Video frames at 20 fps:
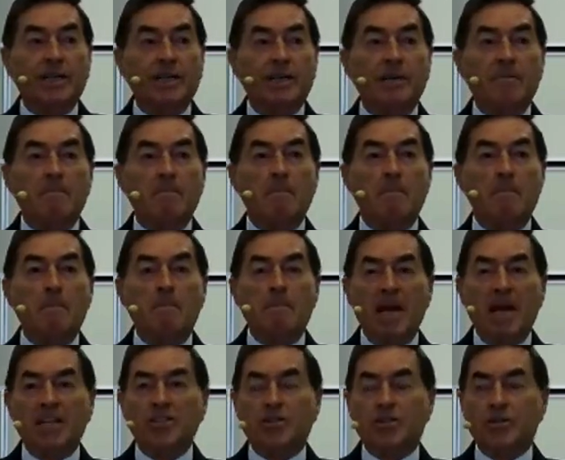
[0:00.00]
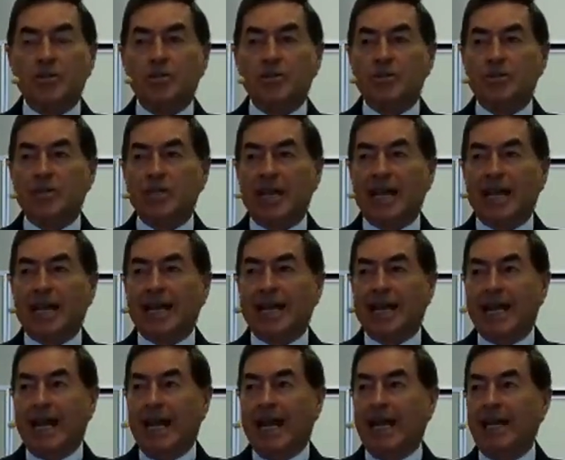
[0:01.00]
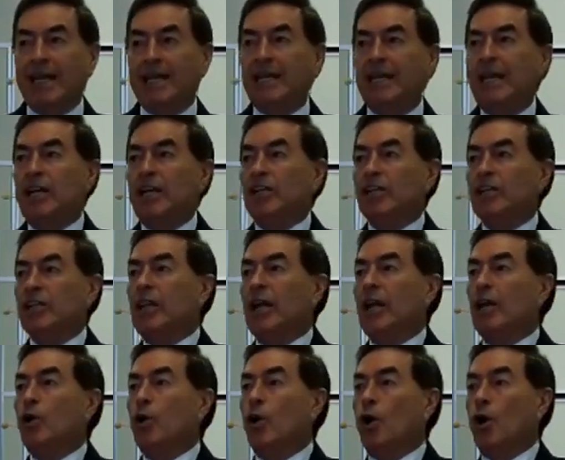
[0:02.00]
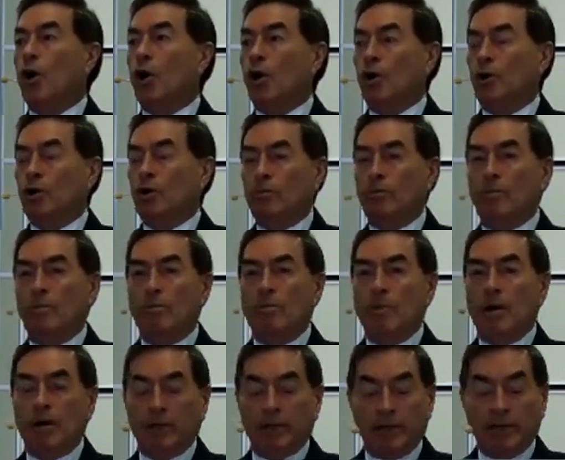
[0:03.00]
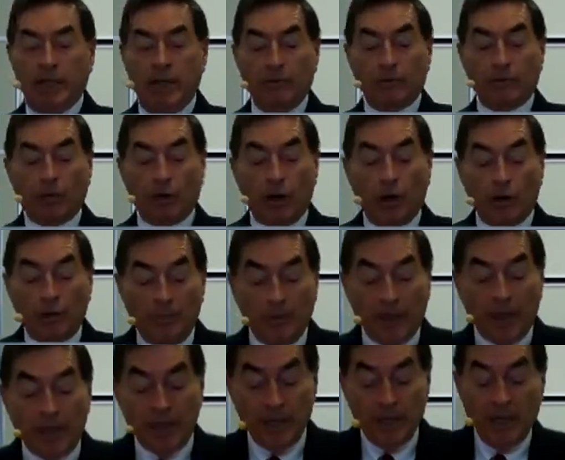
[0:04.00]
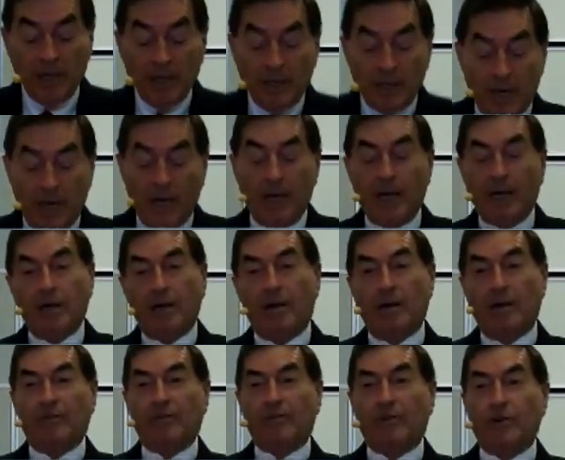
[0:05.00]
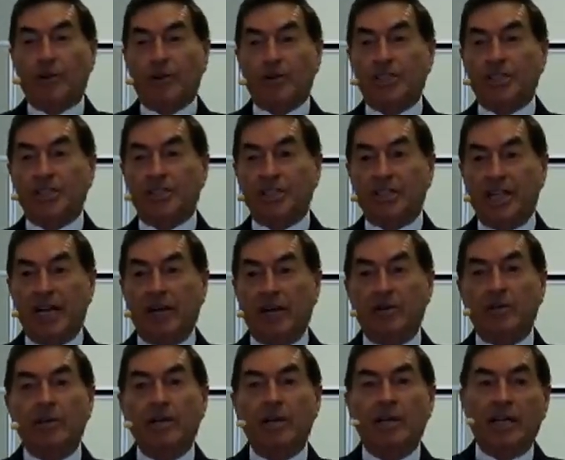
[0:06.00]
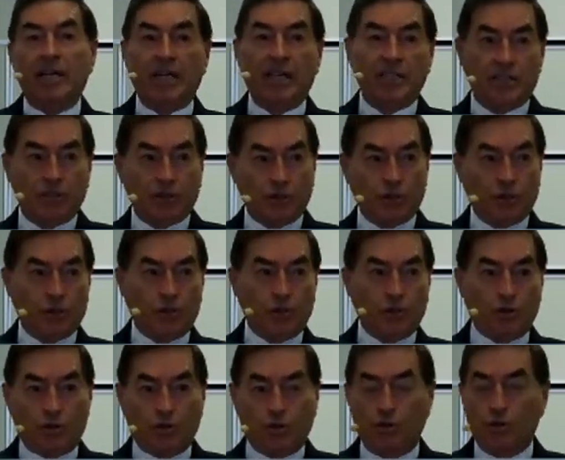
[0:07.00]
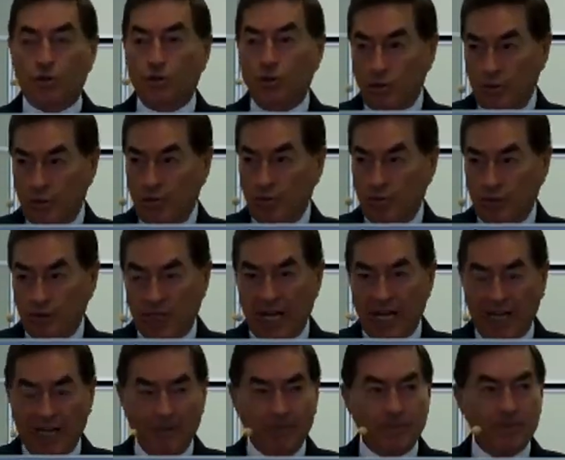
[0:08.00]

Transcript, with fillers: mentions again the law. Deuteronomy, uh, of course, is Deu is two times,